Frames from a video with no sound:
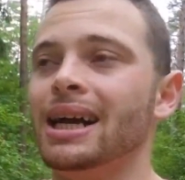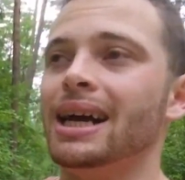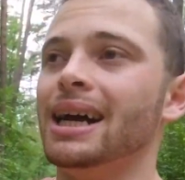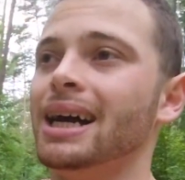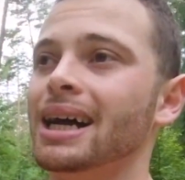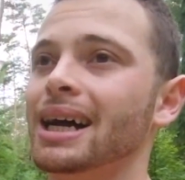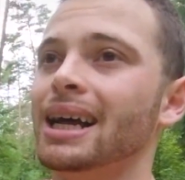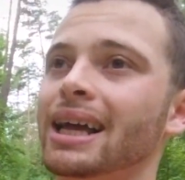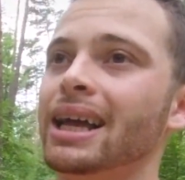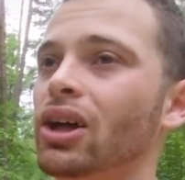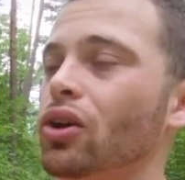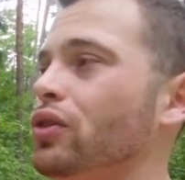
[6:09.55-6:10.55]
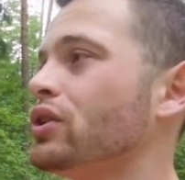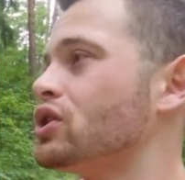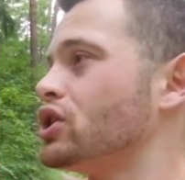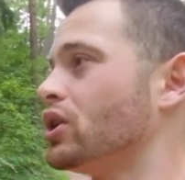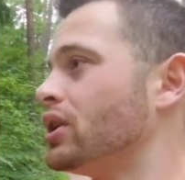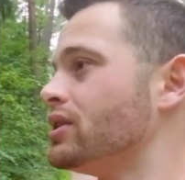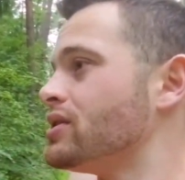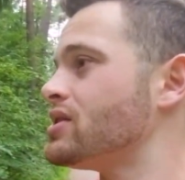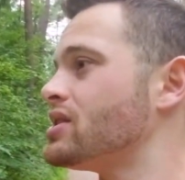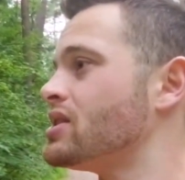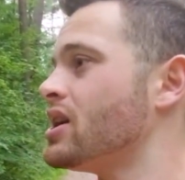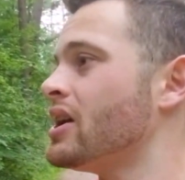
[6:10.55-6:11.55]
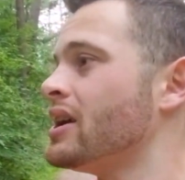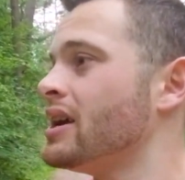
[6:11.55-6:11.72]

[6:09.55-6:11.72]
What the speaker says: Health insurance